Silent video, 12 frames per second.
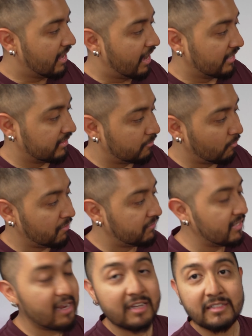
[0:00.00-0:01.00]
And one of
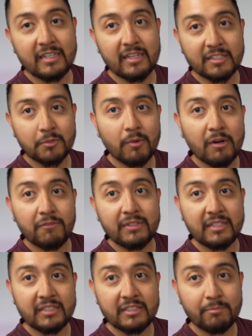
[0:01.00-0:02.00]
the nice things as well of
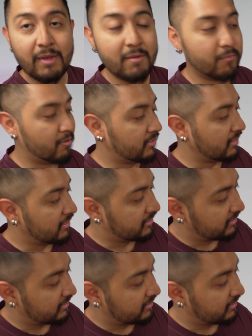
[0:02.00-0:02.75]
this mainboard is